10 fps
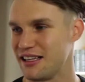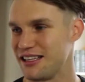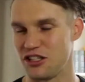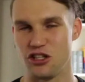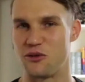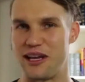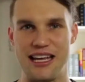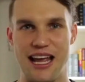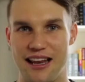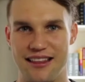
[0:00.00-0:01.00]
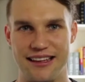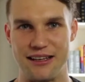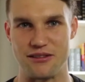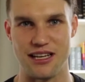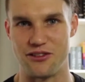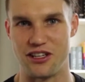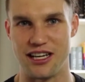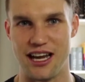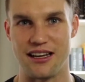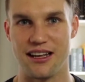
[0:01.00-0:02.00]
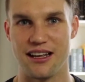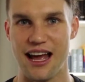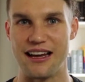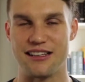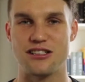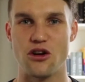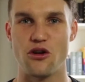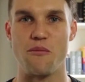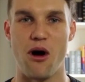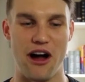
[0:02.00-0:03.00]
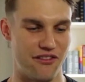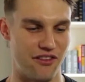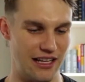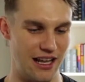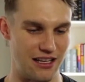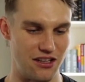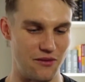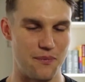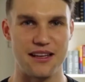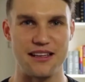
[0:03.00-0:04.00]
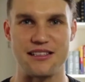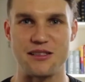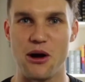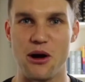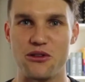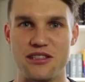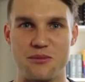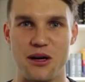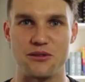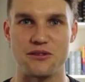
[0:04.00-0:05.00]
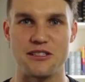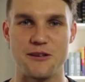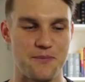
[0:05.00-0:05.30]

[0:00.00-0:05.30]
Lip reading: You don't want to eat anything else ever again. And it's so mindfully, like you smell the smells.